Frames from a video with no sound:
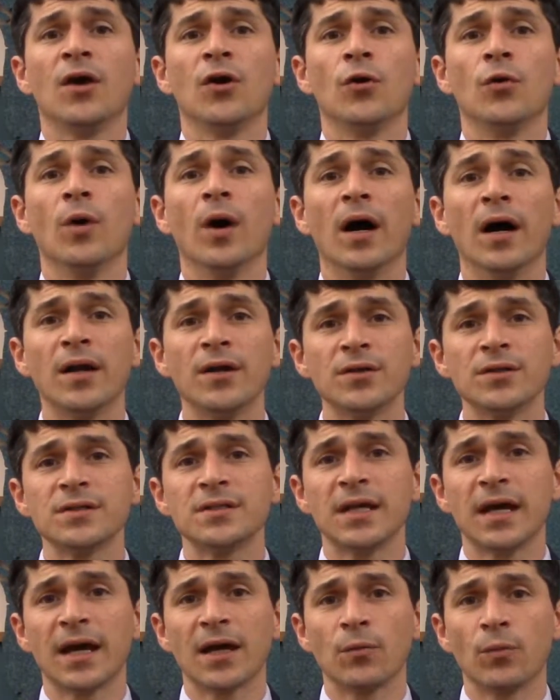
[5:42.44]
who
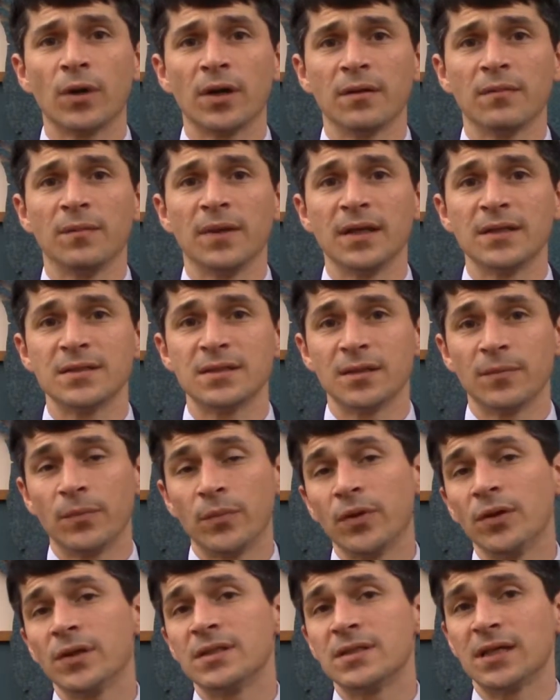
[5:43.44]
understand what it means to
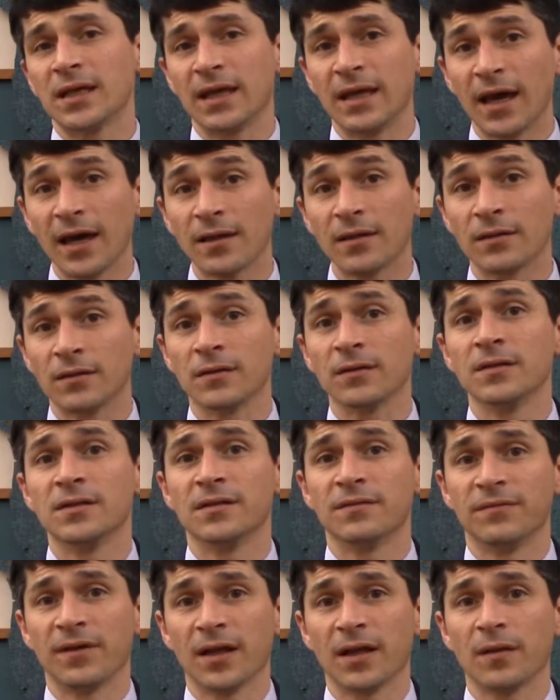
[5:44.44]
put together
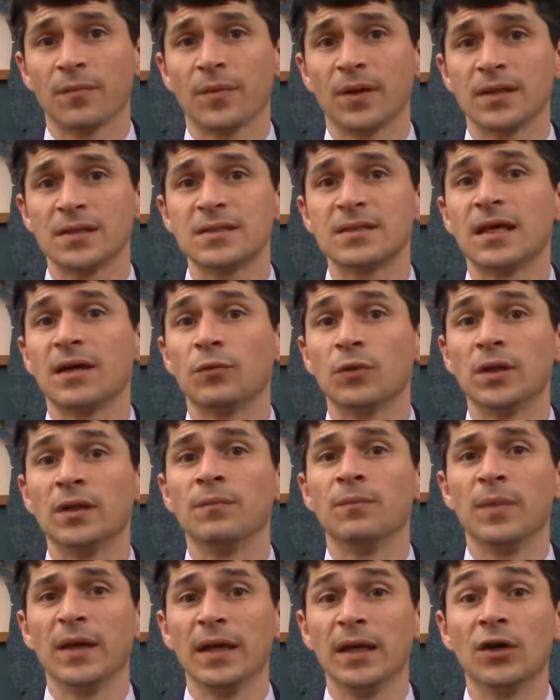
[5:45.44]
developments that
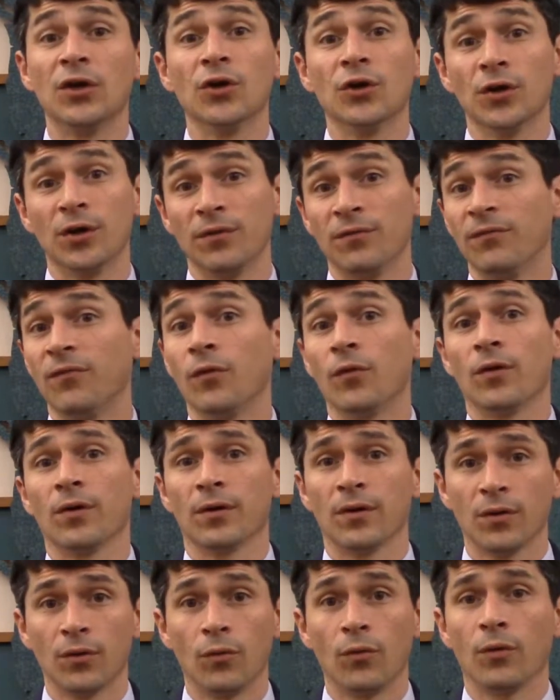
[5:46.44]
would be good
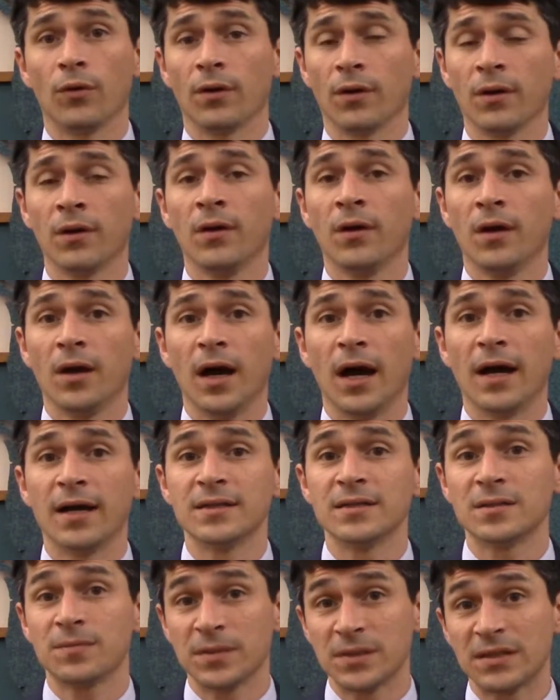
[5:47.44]
for or
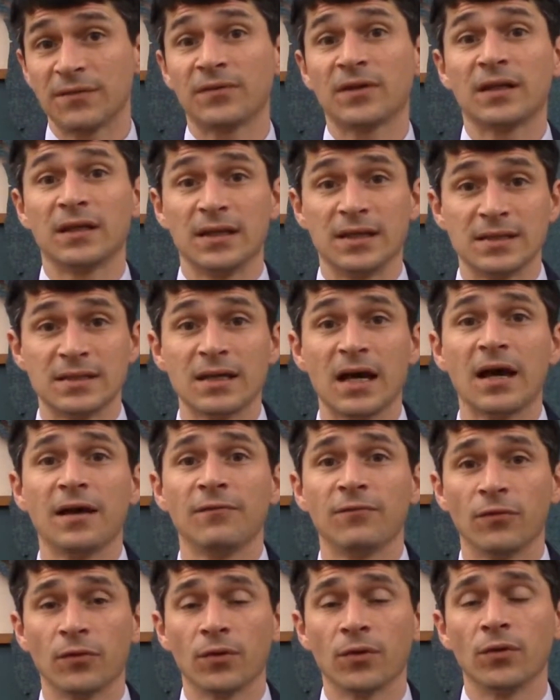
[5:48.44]
specifically
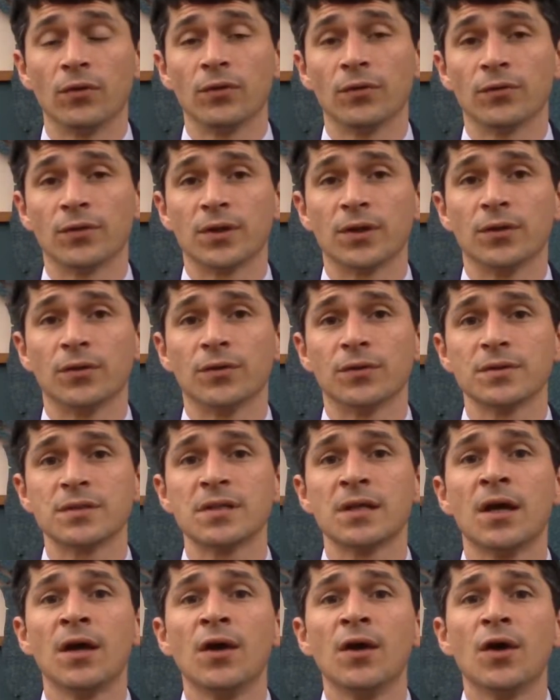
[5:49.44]
designed for older
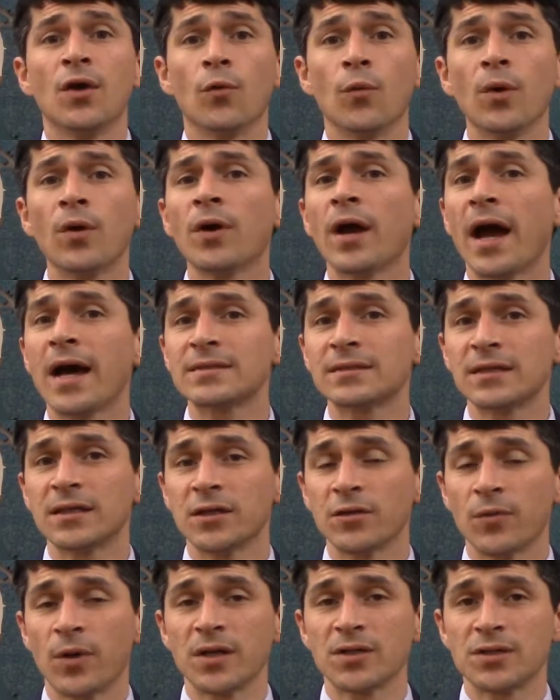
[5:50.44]
adults. And we were
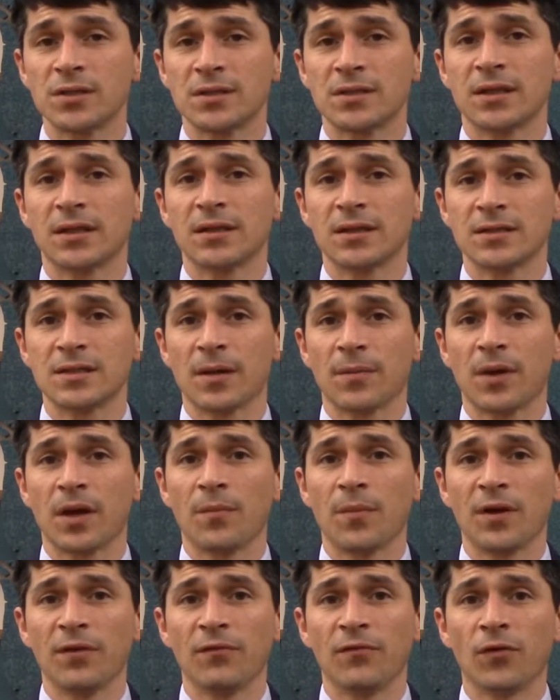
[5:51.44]
asking questions at this
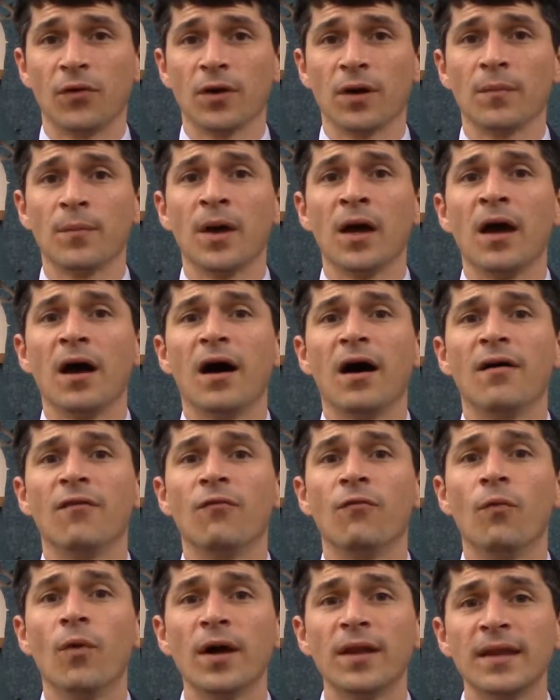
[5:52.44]
upcoming forum
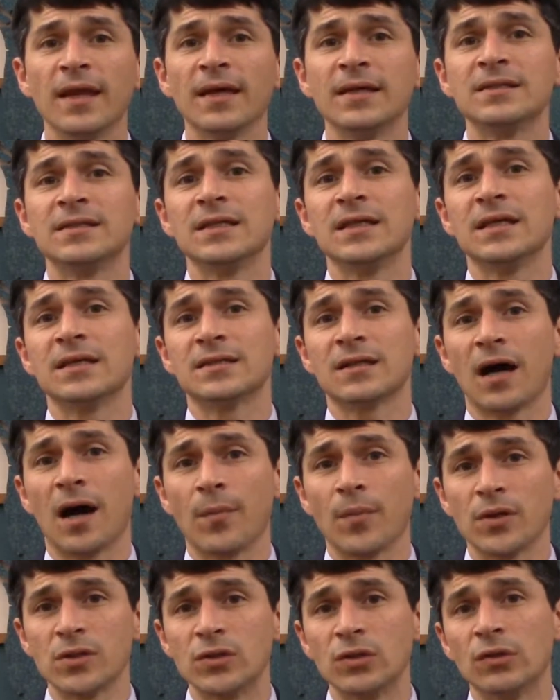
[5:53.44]
of what they see as
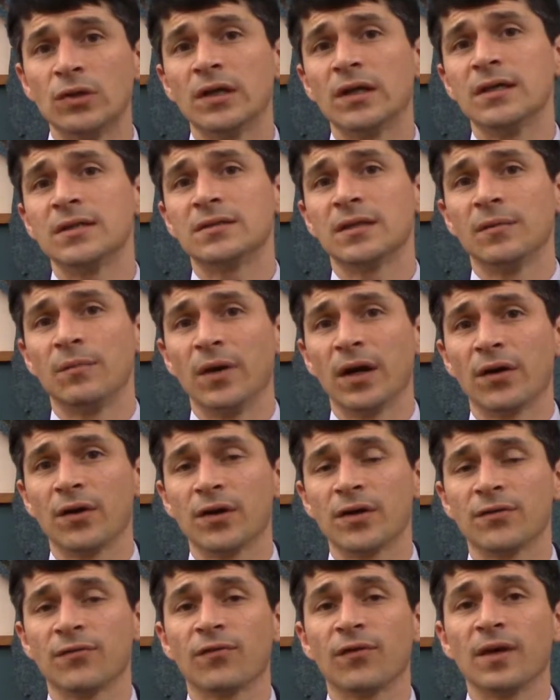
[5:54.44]
opportunities and
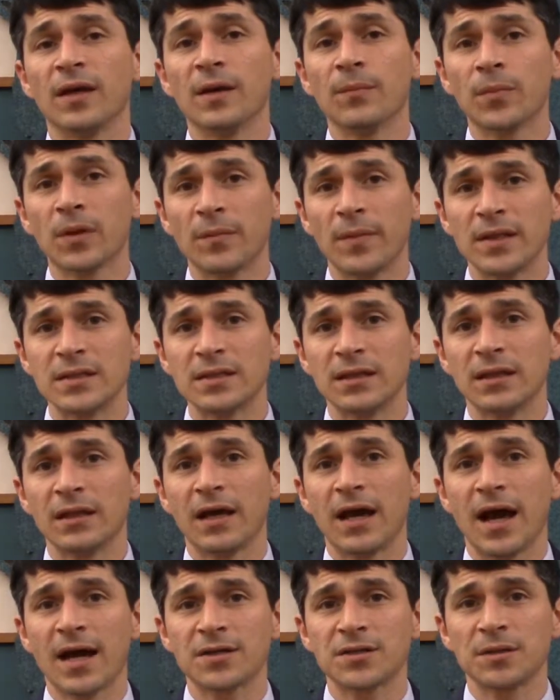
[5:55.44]
barriers for implementing
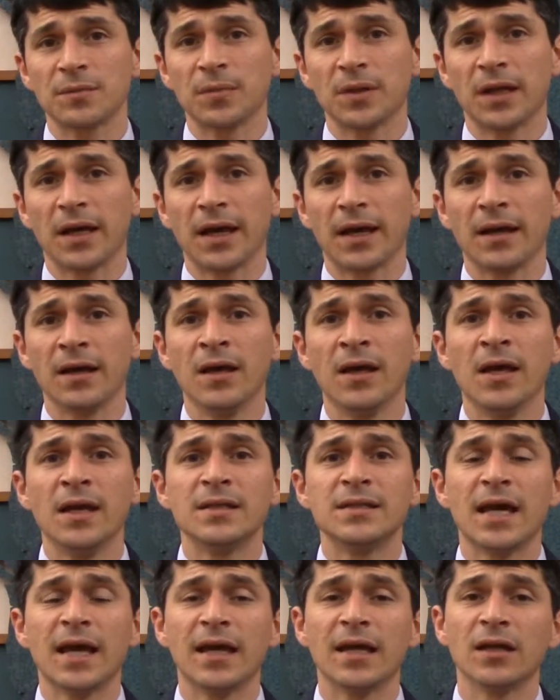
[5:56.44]
the action plan,
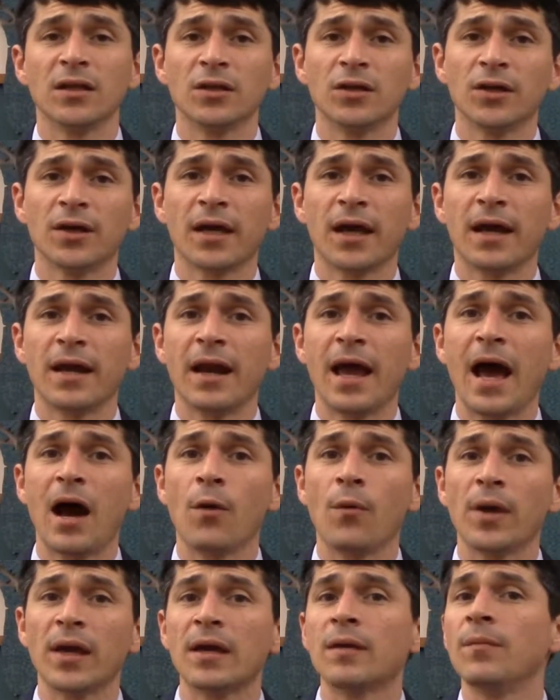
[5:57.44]
taking a look at
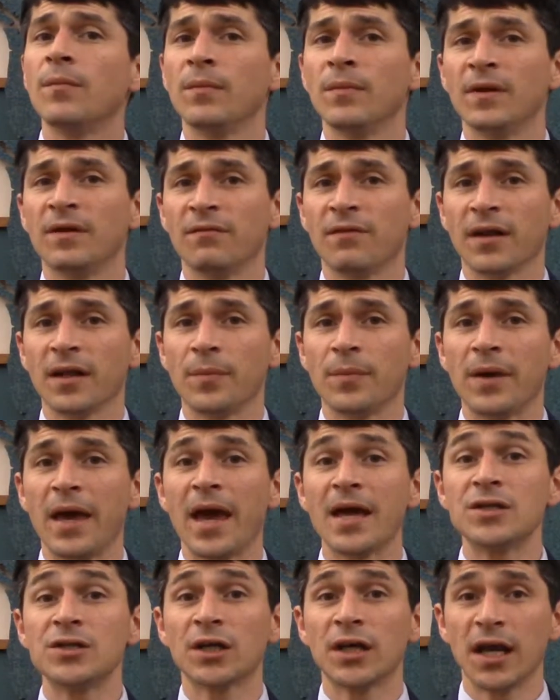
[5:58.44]
how we can develop
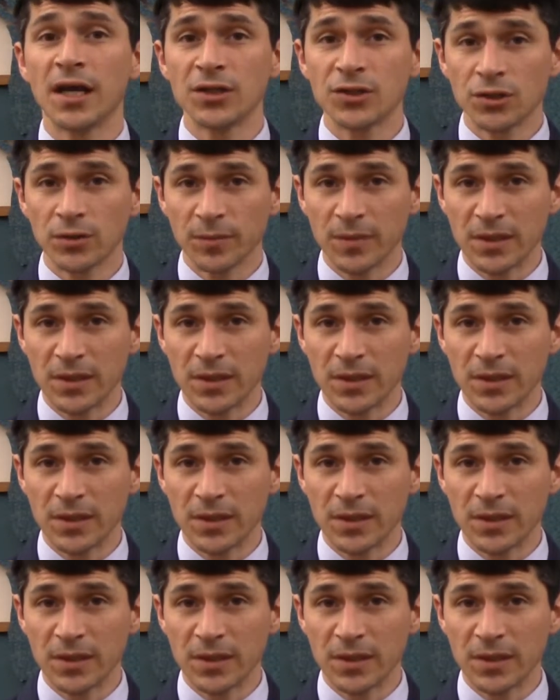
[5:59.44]
educational